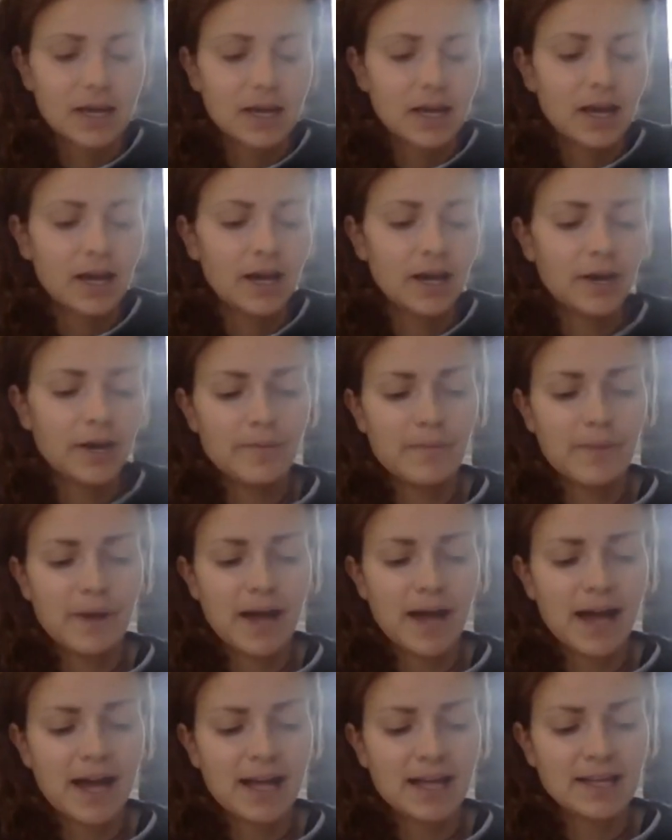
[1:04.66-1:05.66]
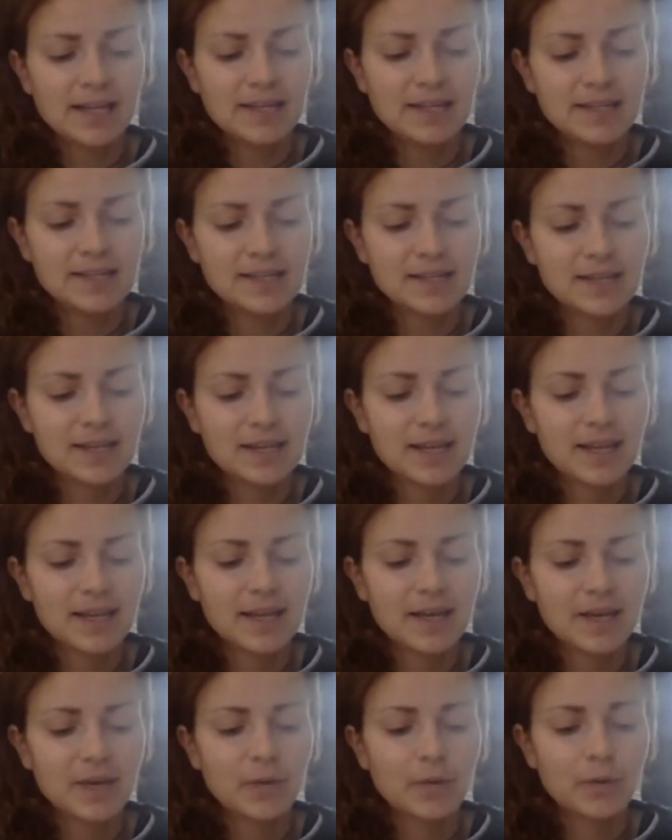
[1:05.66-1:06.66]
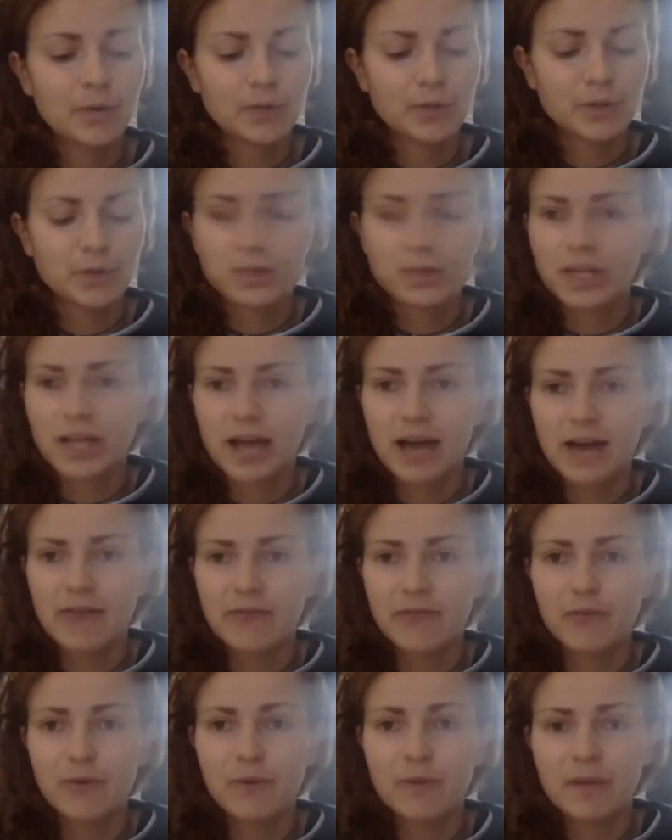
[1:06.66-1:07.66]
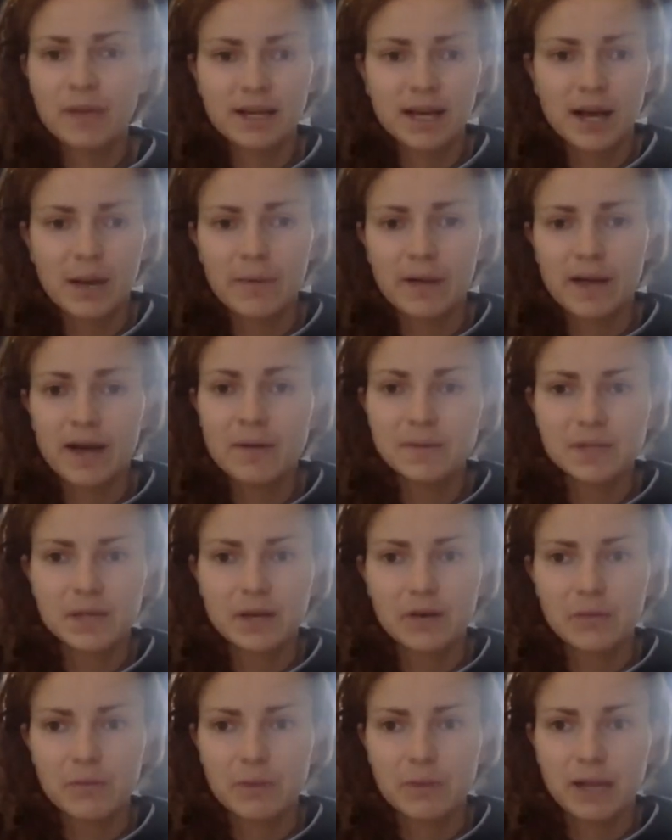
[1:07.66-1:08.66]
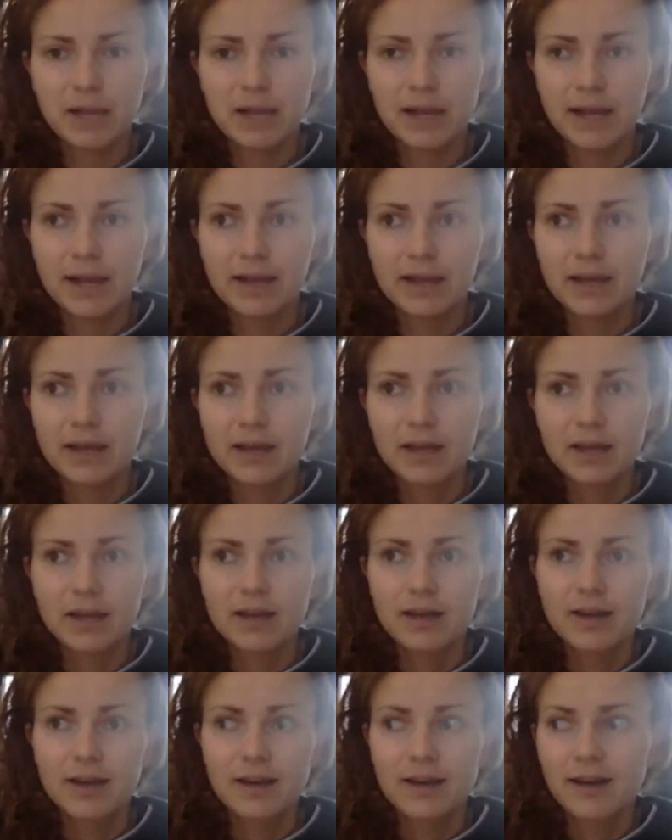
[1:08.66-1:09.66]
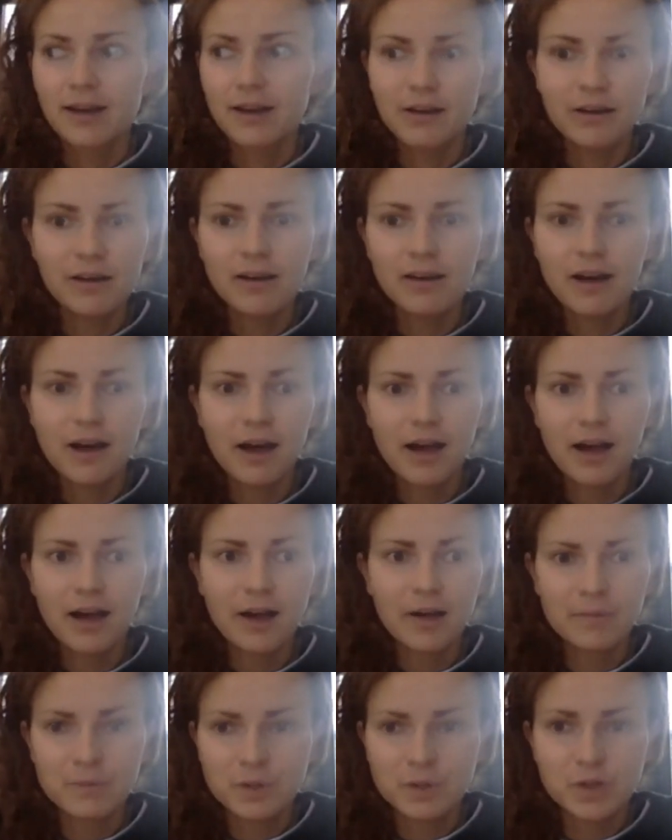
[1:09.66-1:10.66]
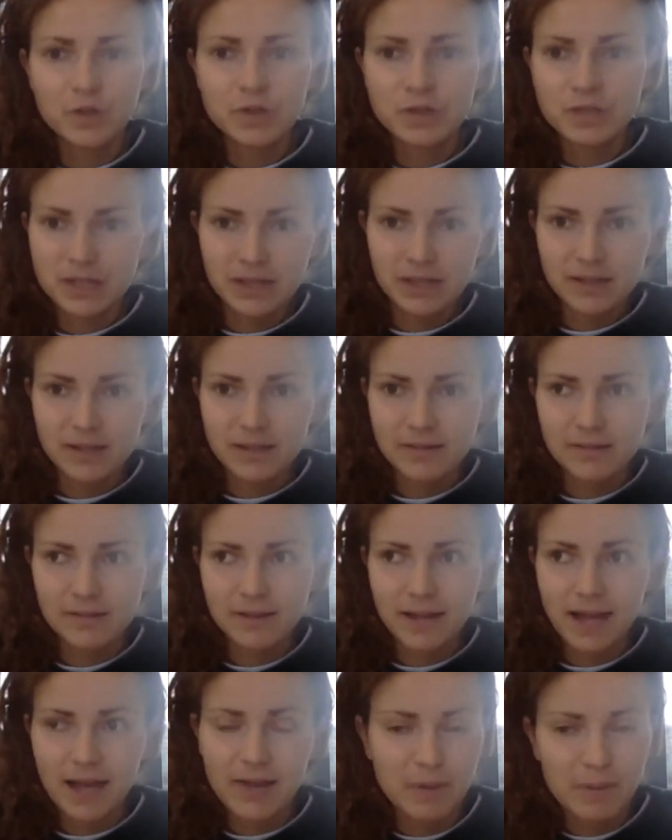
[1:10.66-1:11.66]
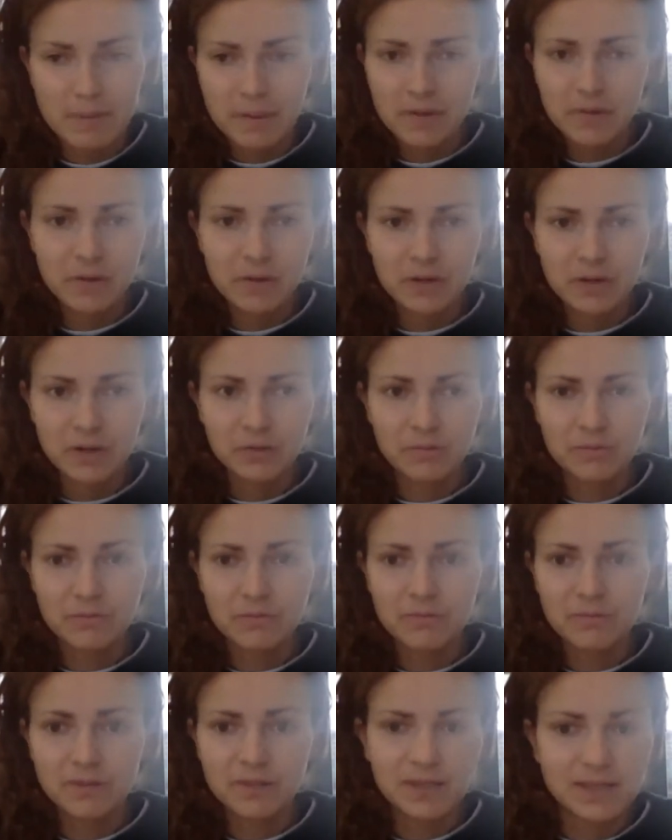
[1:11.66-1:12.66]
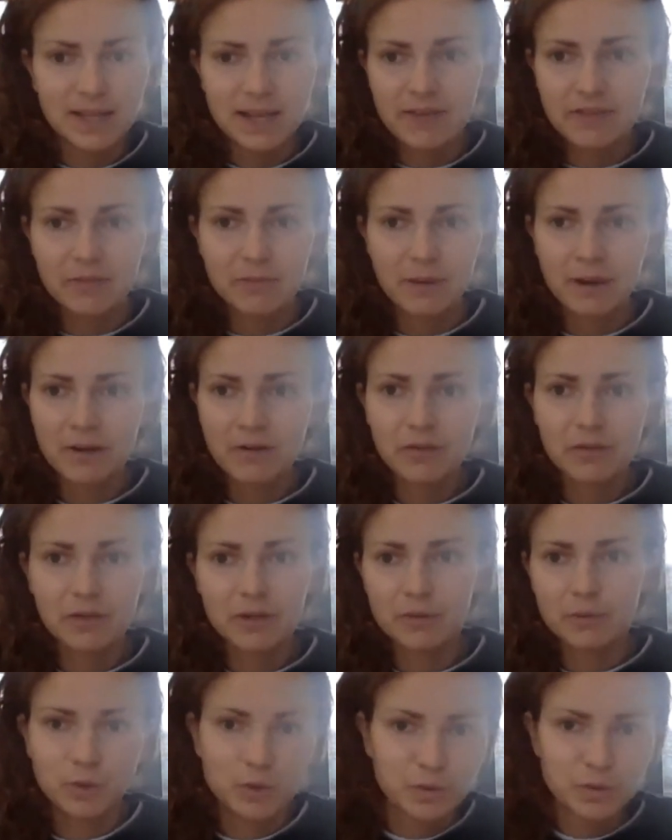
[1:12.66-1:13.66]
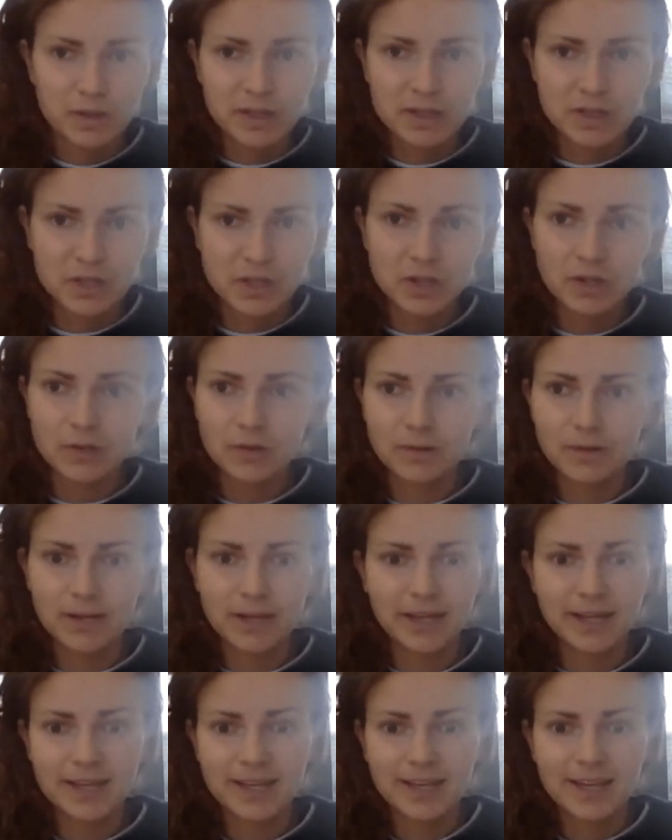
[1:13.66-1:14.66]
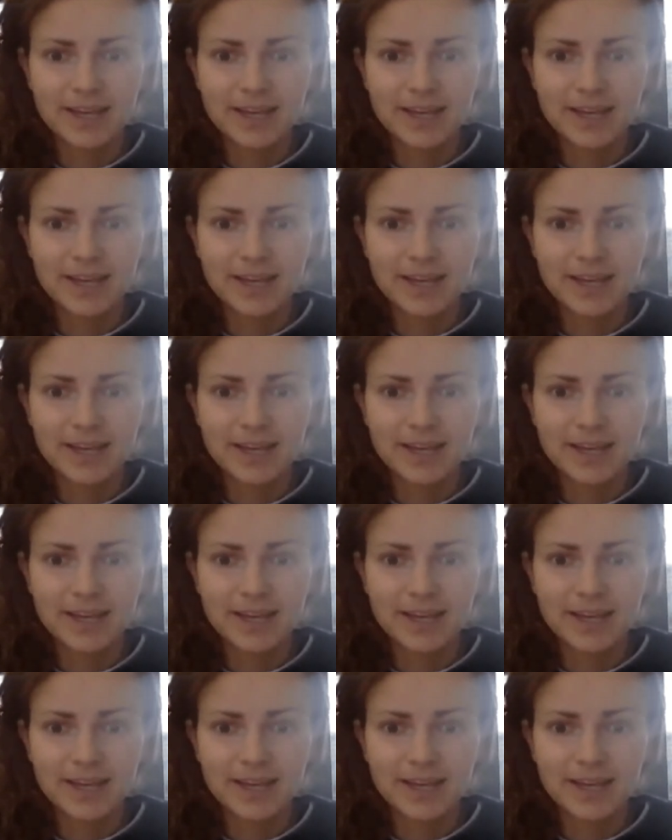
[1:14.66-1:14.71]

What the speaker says: And also she'd have women coming up to her and being like, oh, I'm due to have my period on the day of the marathon. What do I do? Like,